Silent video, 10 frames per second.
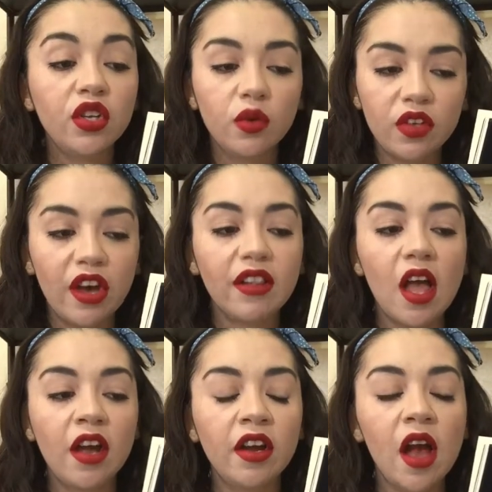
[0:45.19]
you yell
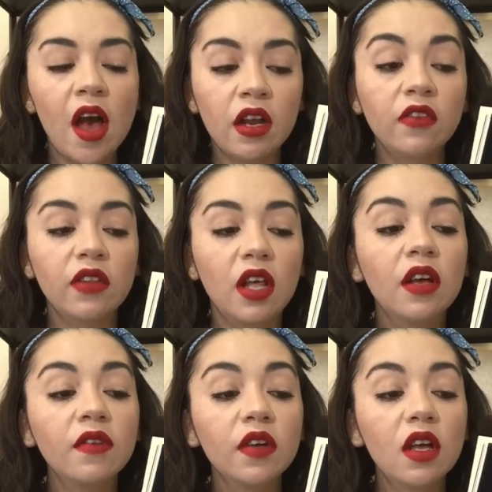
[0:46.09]
at her out of
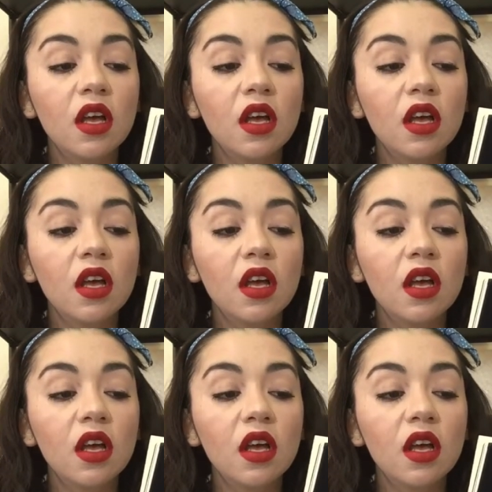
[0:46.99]
love,